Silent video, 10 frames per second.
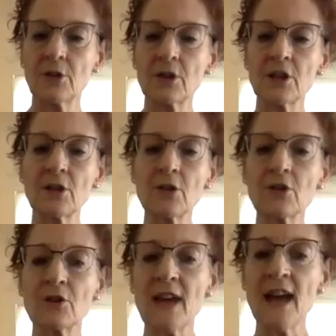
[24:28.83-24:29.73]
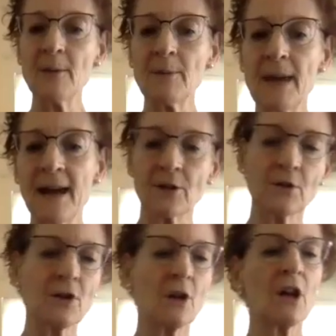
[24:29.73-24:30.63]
going to use your habit pattern